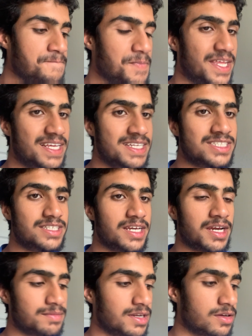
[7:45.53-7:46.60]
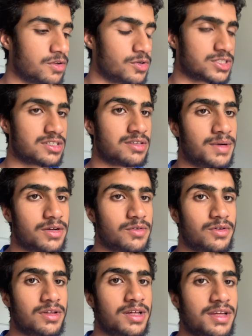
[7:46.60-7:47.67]
And then each day I'm getting closer to my
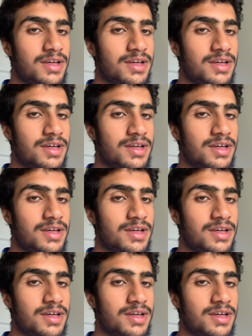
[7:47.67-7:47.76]
goal,